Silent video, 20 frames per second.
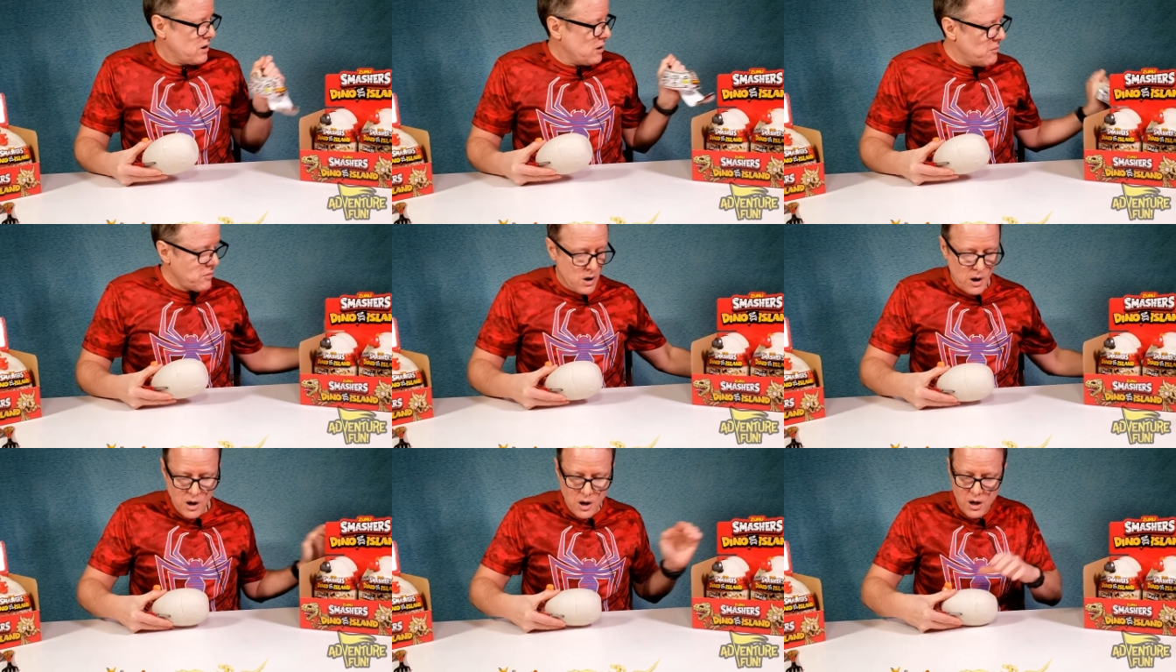
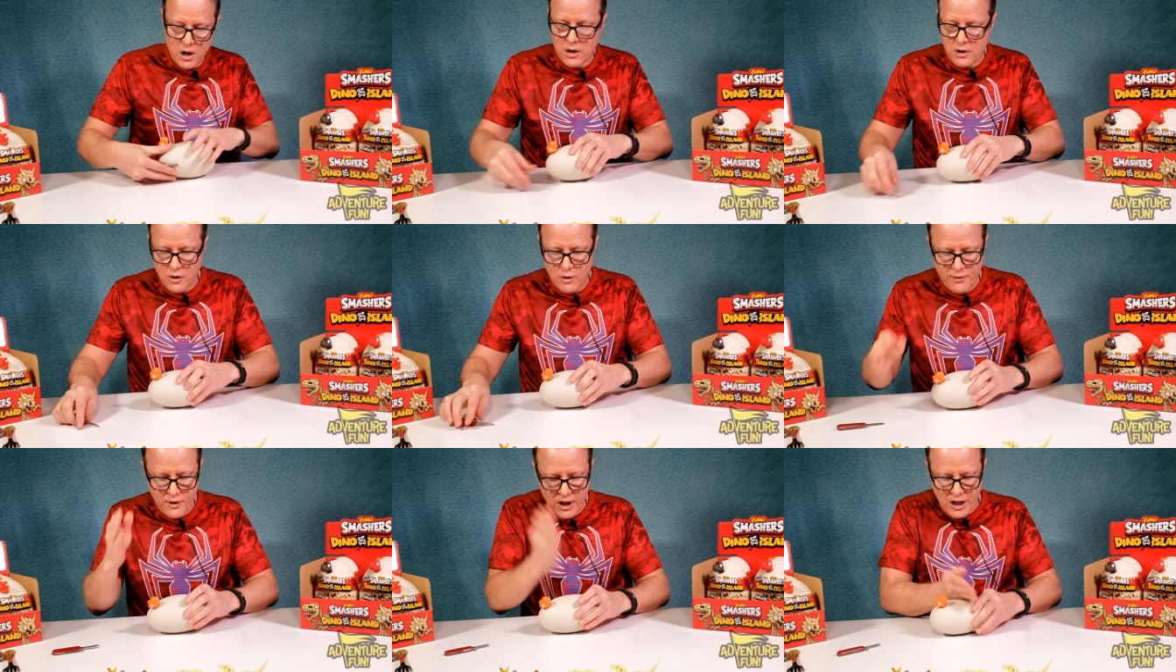Come ah, on,
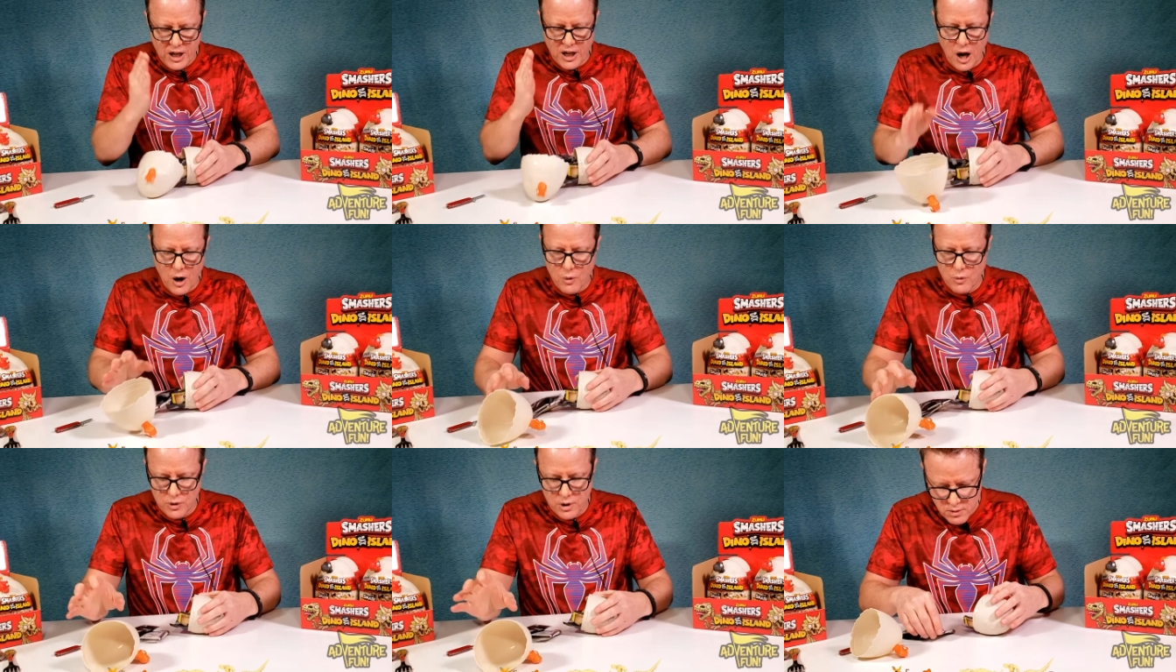go for the
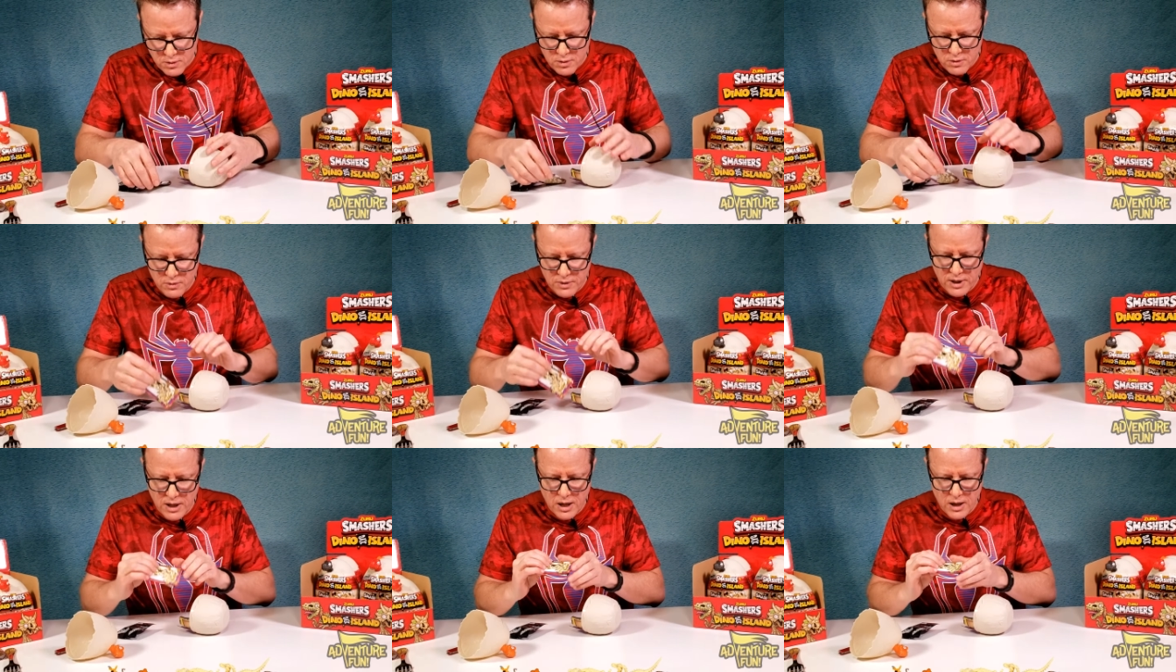gold. Who
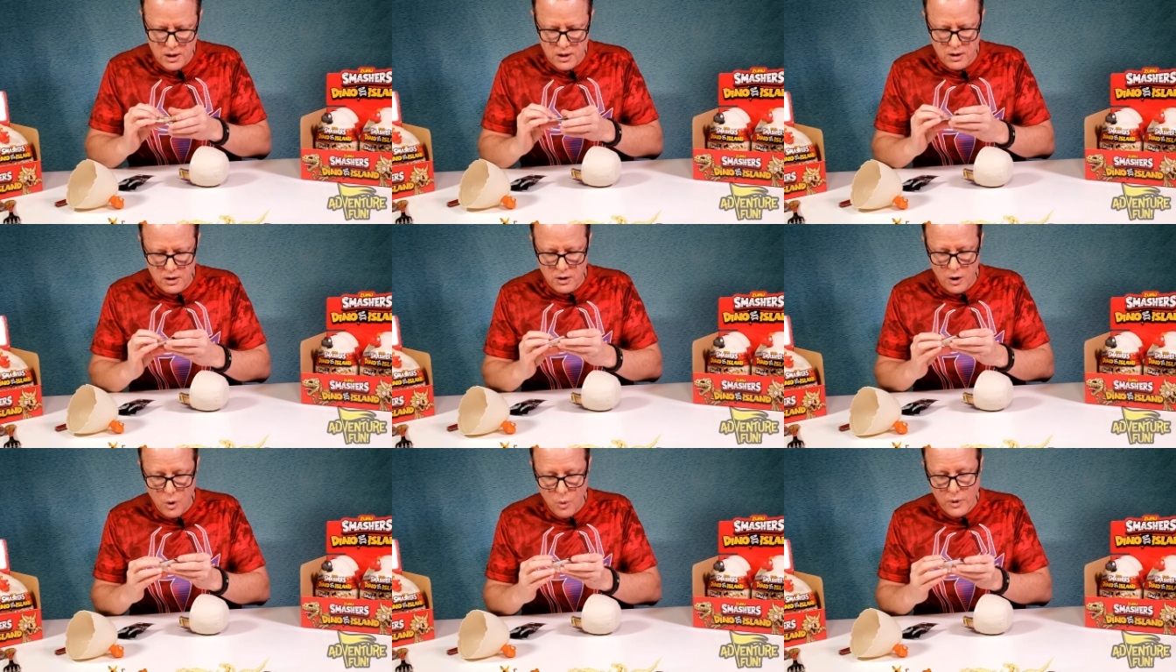we got
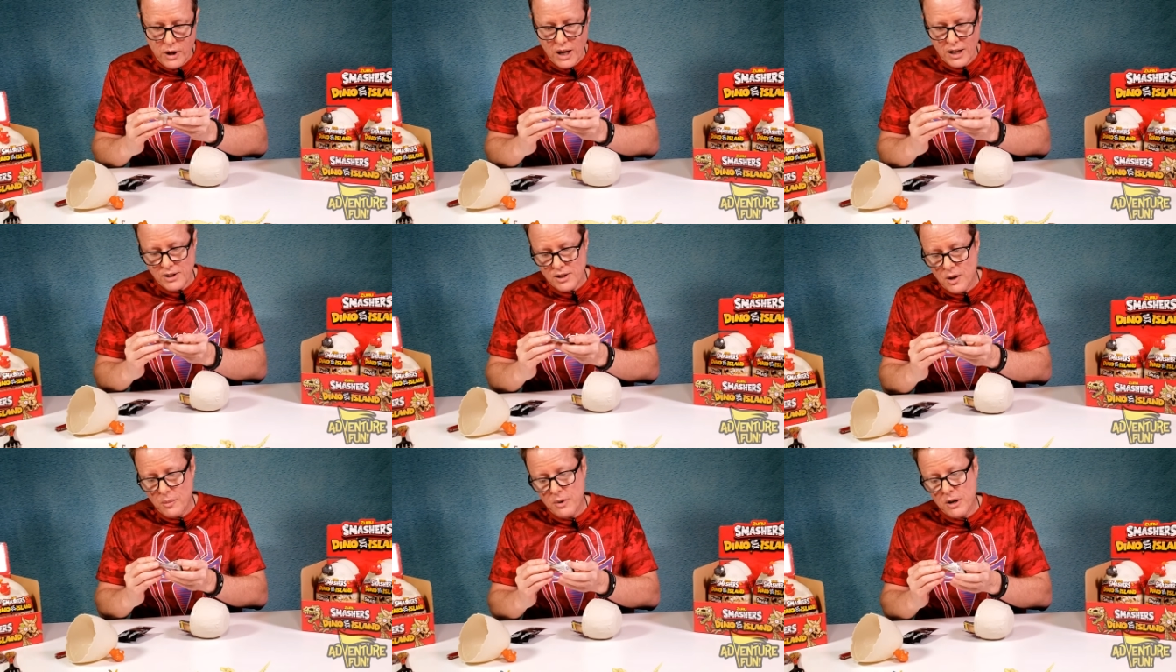here? Oh, we
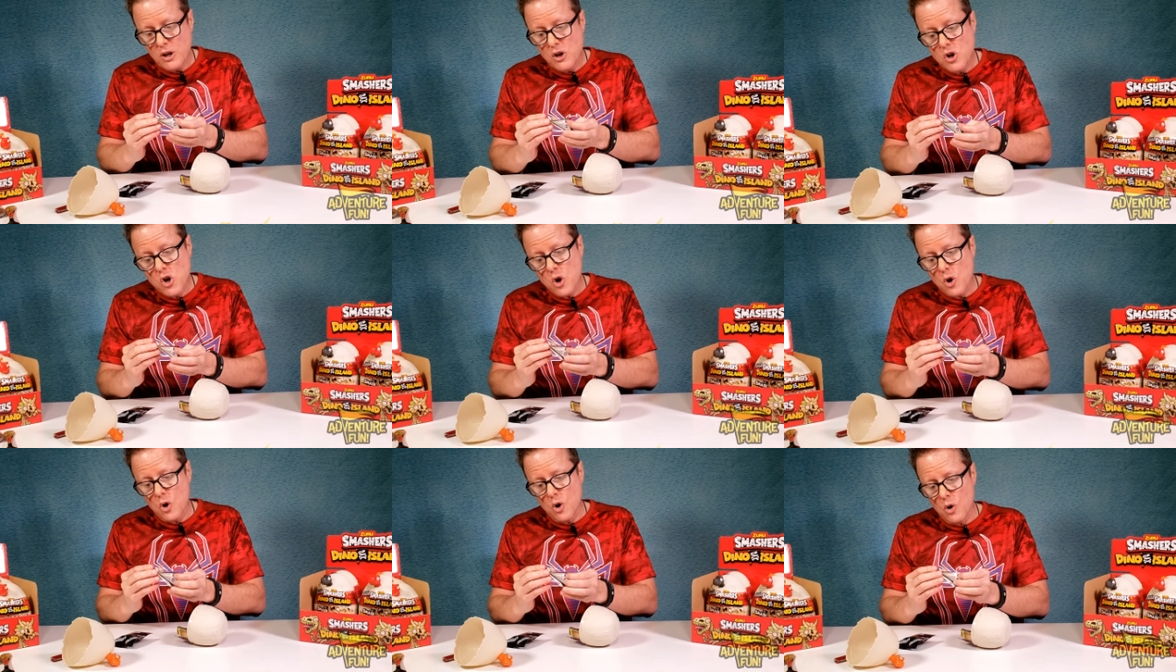got somebody
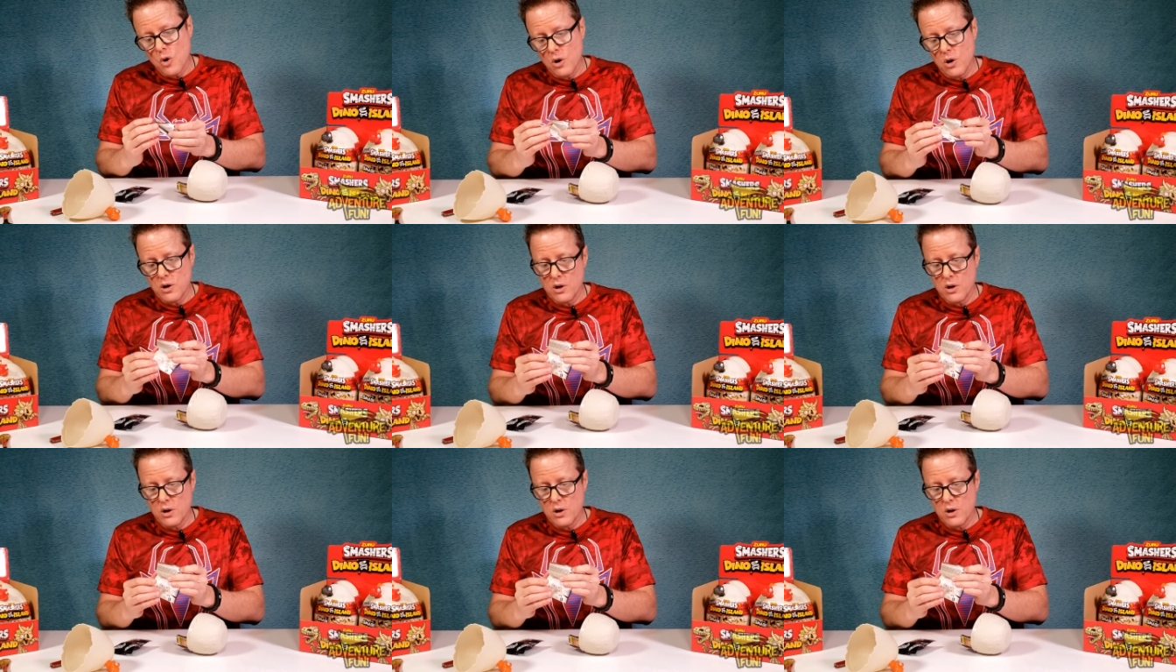new.